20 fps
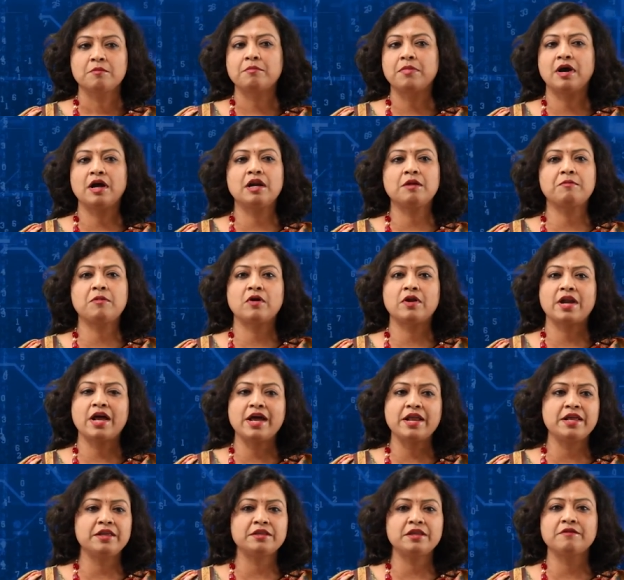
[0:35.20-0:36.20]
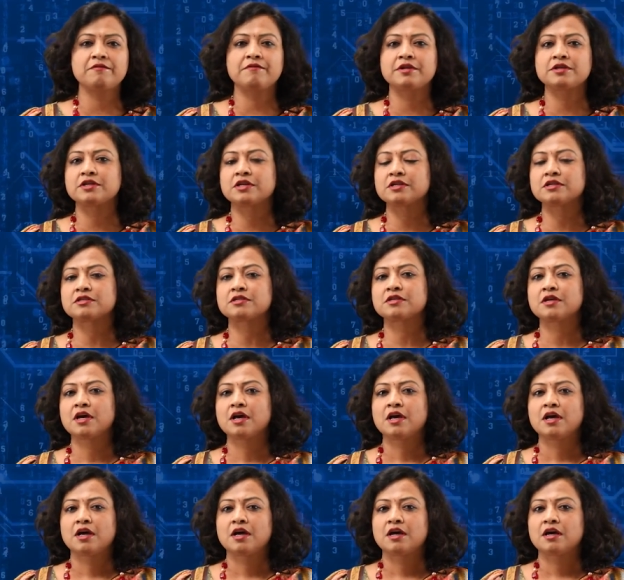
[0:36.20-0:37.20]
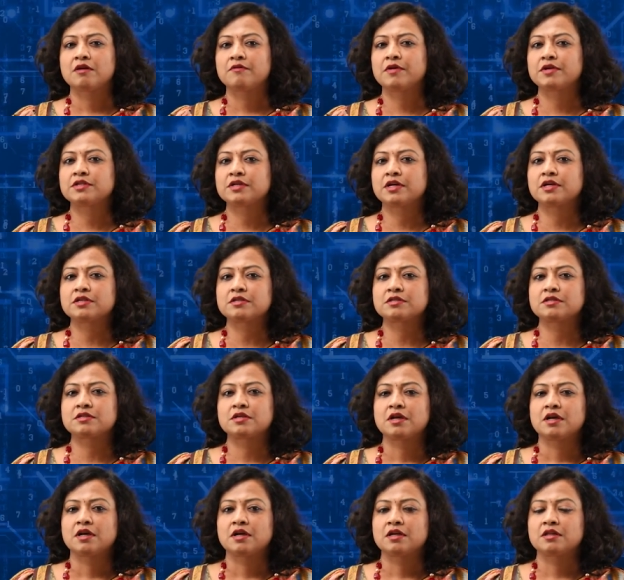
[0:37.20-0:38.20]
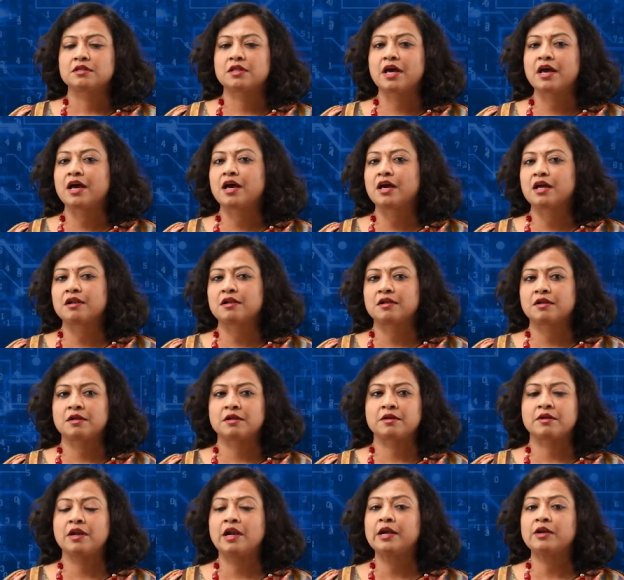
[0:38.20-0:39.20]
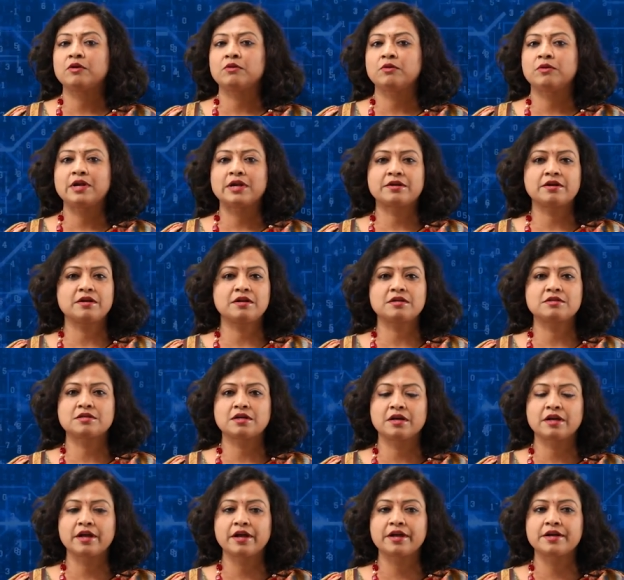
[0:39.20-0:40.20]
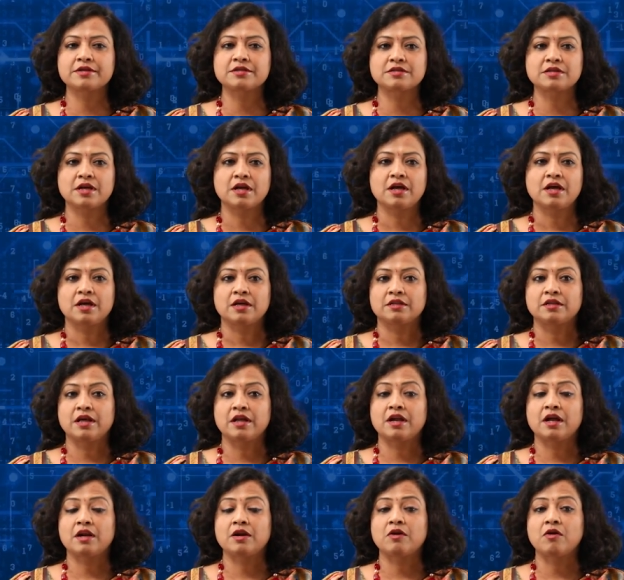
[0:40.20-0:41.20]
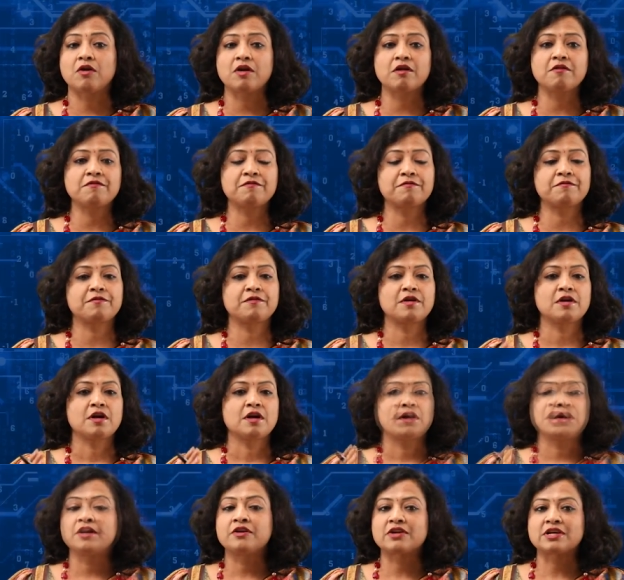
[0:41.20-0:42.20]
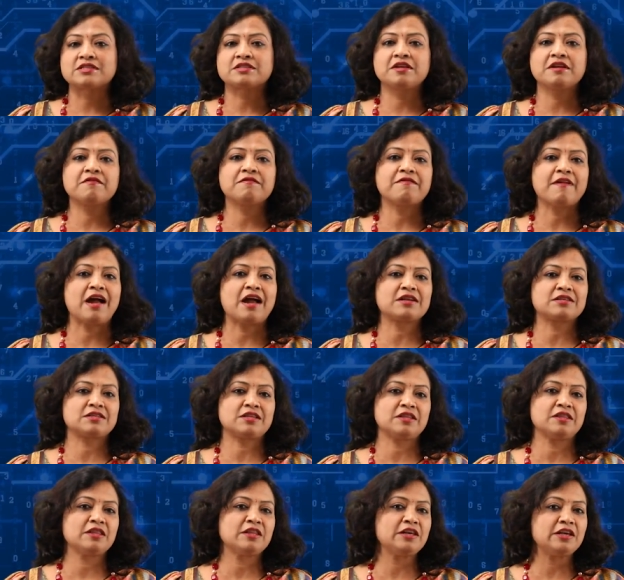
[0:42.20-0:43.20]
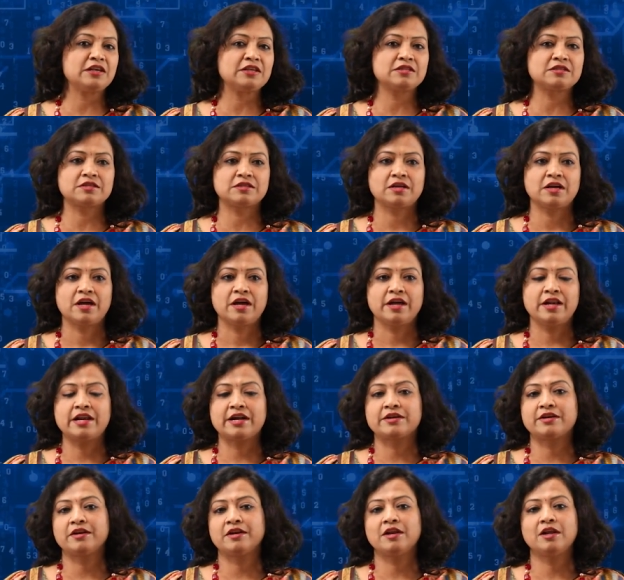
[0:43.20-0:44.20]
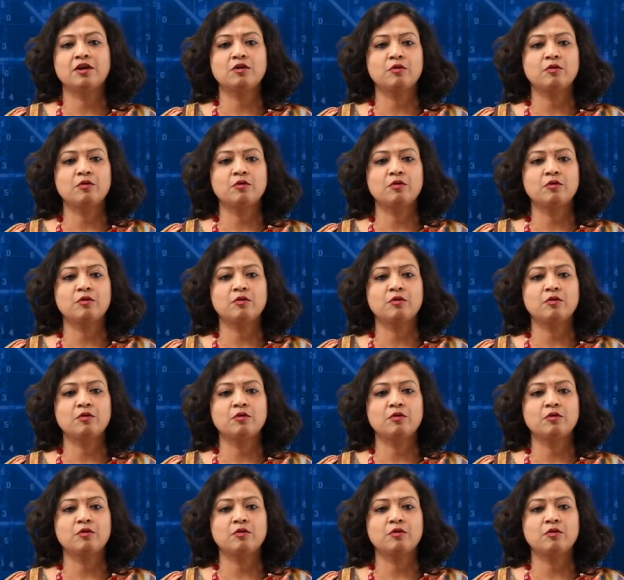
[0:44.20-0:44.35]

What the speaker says: bulb, or anything which is there related to electrical circuits? There are a lot of interesting facts in these electrical